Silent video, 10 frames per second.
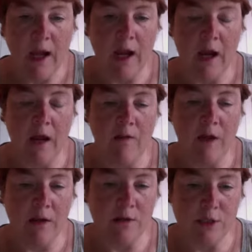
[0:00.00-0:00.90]
and
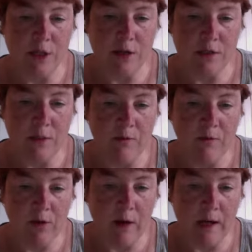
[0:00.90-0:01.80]
then you share some
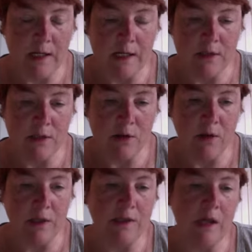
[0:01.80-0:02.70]
of your ideas. So
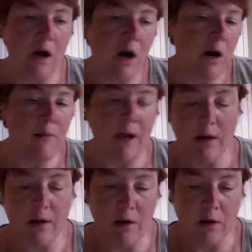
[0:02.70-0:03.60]
it
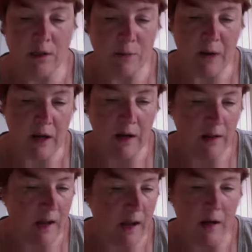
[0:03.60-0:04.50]
automatically you're
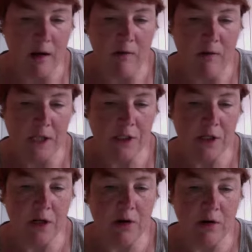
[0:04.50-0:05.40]
expanding that. And I've
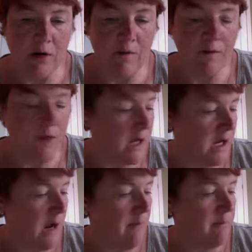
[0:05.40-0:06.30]
actually heard of
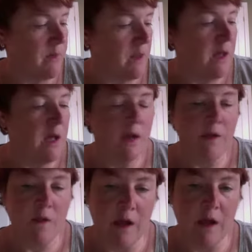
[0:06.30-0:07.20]
the
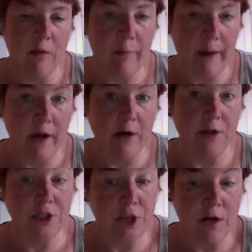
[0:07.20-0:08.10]
think, pair,
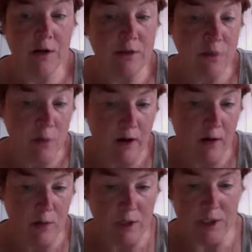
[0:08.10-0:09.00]
share
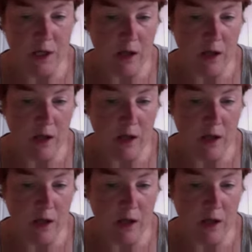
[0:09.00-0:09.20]
square, which